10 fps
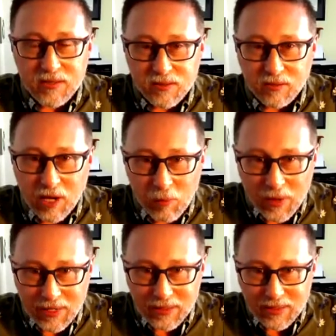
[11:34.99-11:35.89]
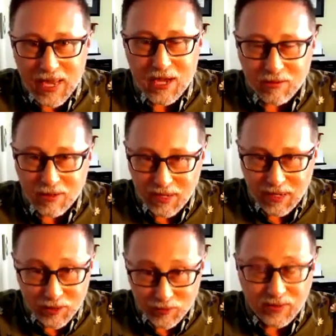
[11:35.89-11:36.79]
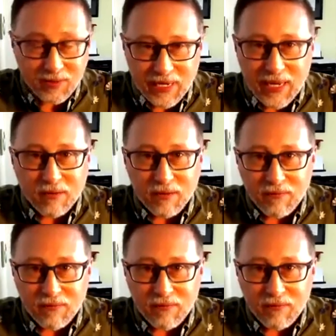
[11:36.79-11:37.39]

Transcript: so I went down and I drilled down